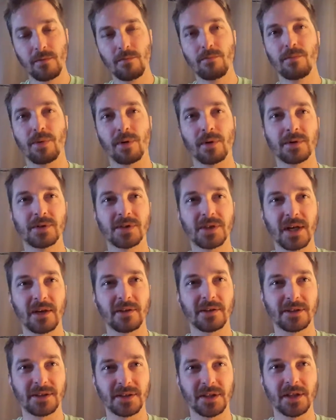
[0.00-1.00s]
Burns
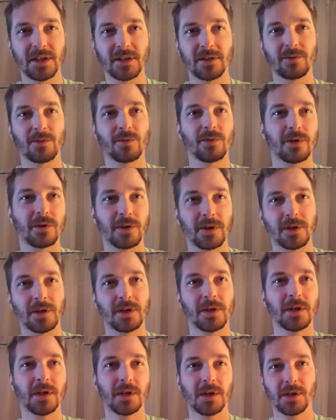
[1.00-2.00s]
kerosene in order to
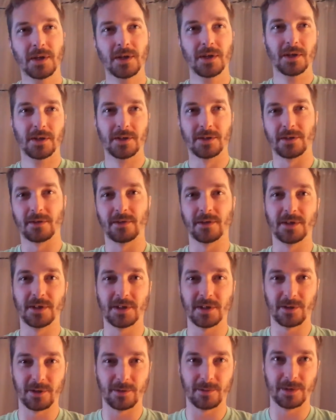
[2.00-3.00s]
turn a
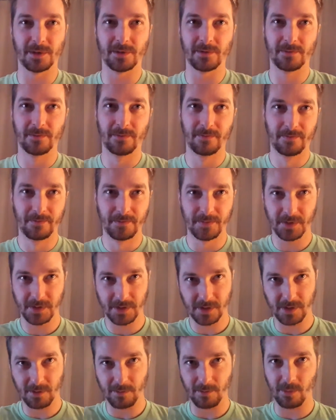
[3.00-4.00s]
turbine to
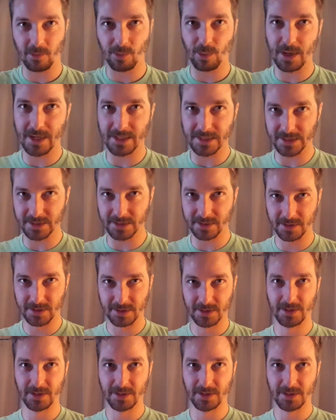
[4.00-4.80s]
compress